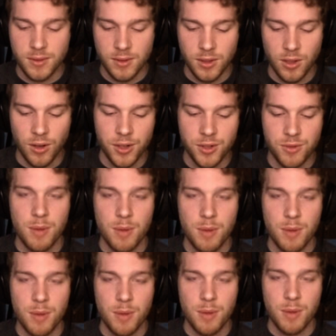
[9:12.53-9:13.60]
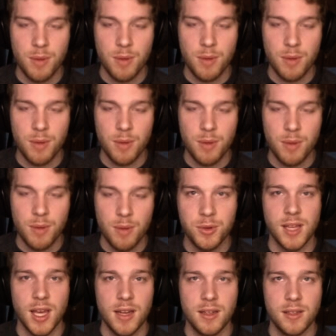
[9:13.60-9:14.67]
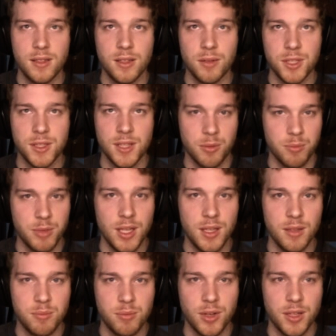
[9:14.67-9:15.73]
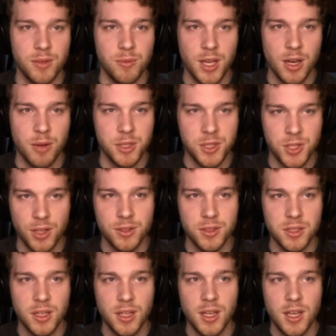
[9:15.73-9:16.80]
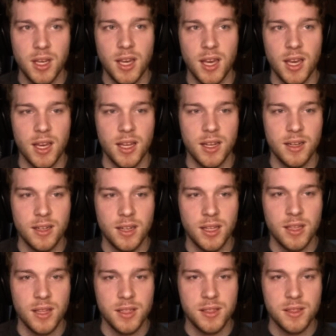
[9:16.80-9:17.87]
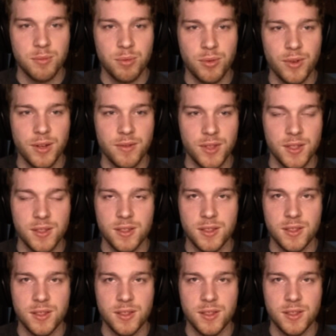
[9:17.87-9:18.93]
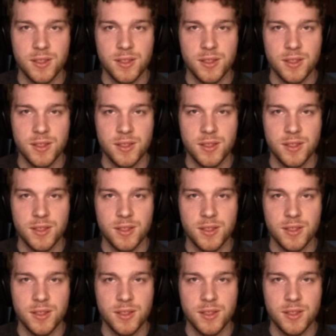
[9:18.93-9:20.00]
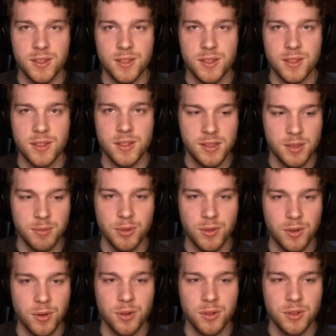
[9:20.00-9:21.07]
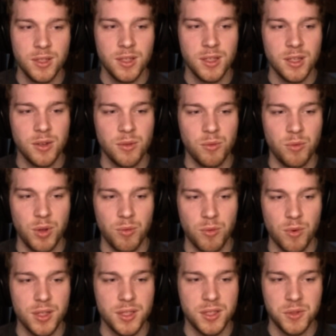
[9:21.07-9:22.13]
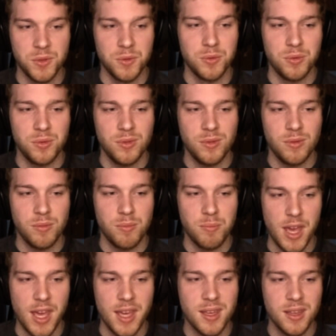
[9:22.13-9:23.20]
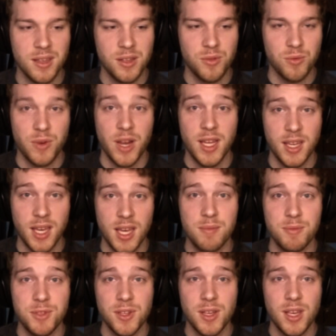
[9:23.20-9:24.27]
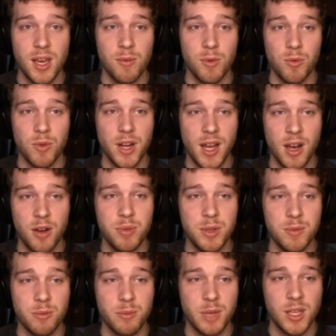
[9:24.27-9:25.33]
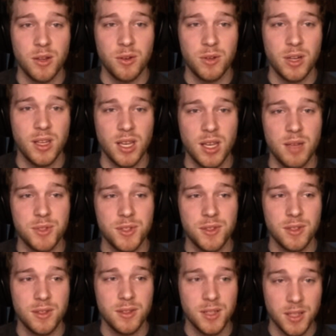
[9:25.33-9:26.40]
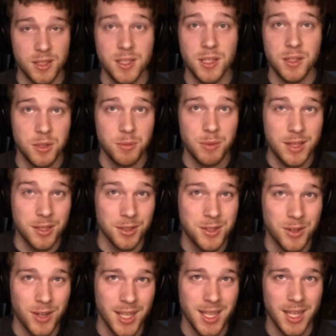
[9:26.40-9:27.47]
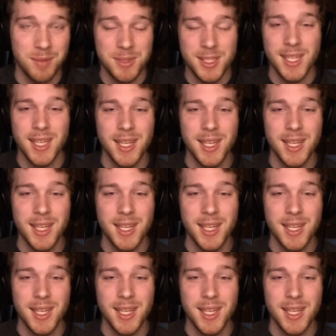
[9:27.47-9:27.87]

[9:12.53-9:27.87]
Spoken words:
large repertoire of contacts that don't just help me, but we help each other, and that's the point of this, is community. Like, we all have a very simple goal. We want to make great games, and we want to help people making great games continue to make those great games.